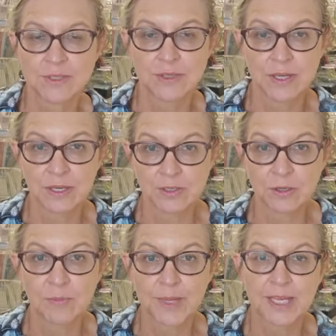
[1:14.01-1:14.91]
the
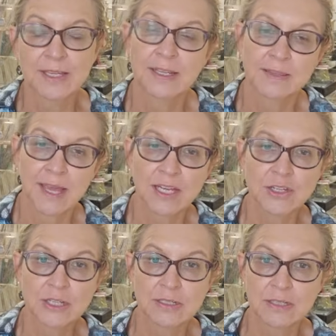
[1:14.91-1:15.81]
European and the
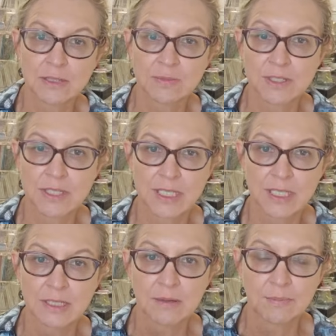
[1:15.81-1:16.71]
Asian community